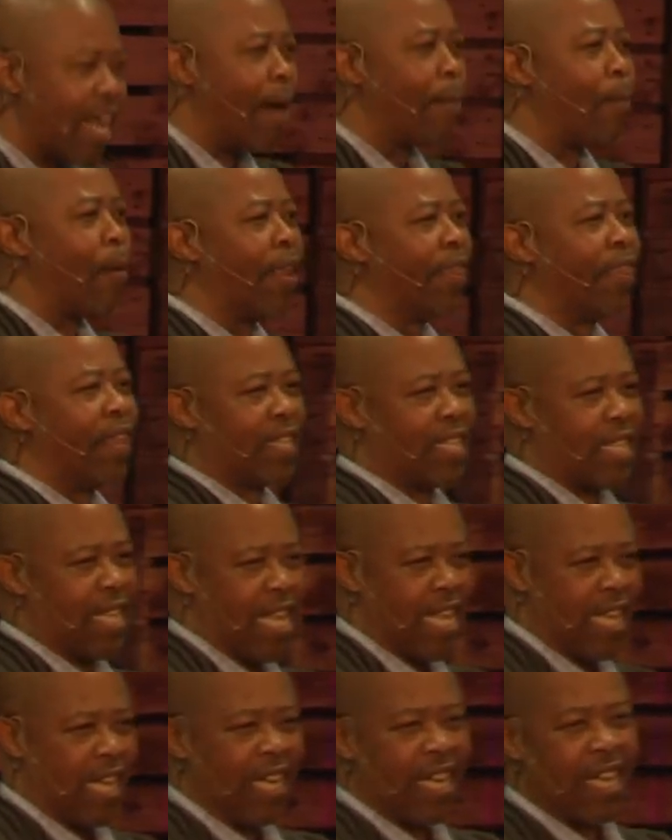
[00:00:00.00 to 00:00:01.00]
upon the
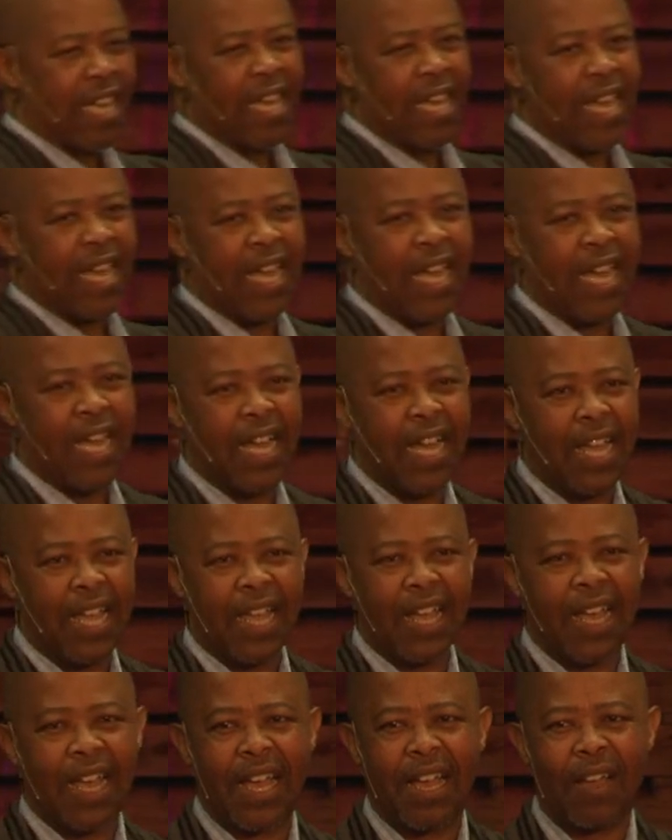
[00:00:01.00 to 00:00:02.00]
sick.
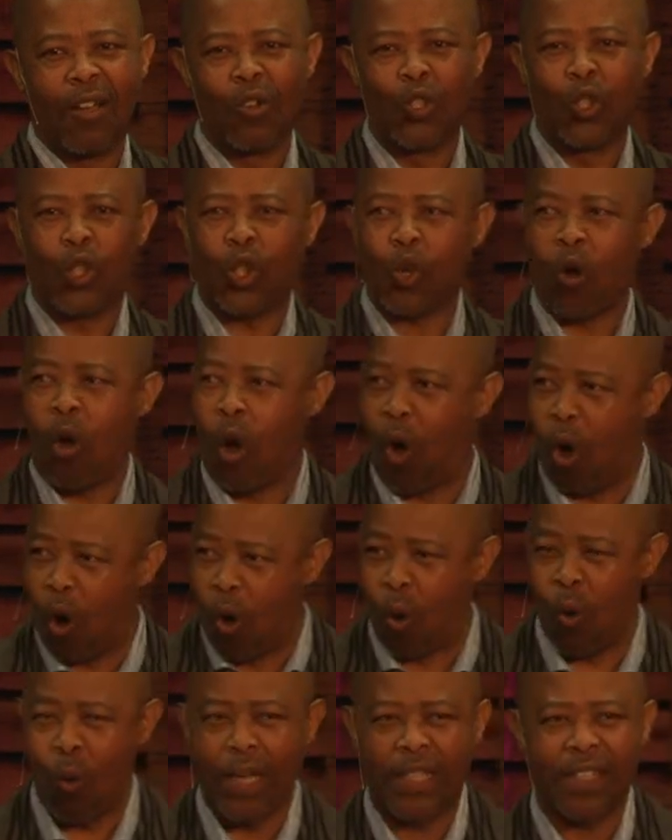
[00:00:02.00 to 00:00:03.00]

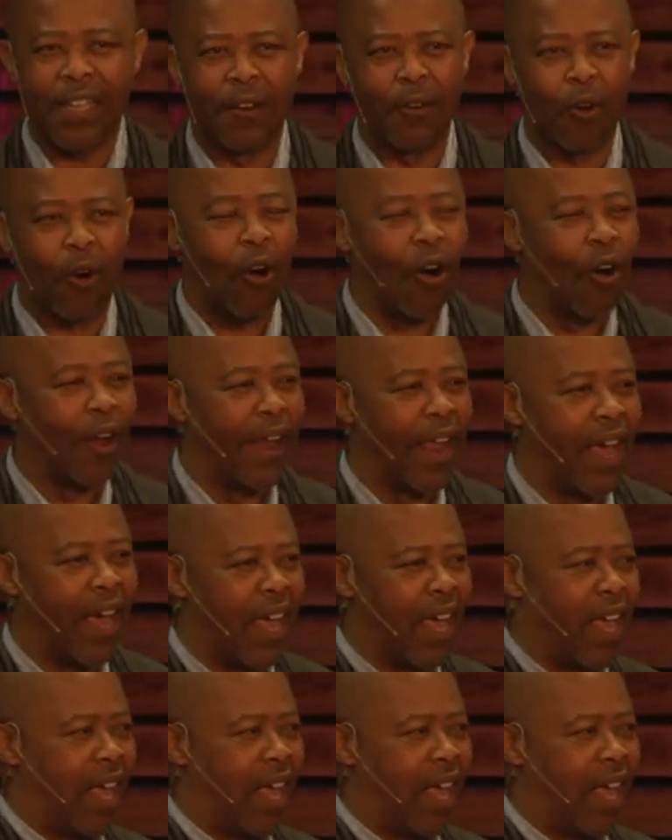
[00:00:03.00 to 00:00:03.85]
Sure, what an honor.